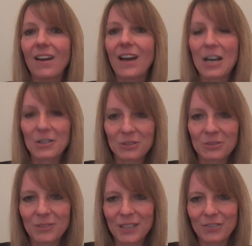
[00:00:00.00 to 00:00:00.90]
how
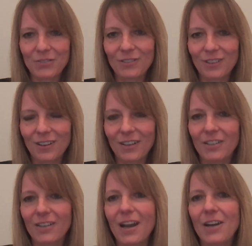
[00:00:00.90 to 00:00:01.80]
to break through the
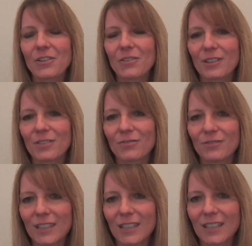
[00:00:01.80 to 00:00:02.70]
clutter, how you can
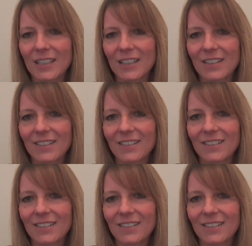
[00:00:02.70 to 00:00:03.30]
really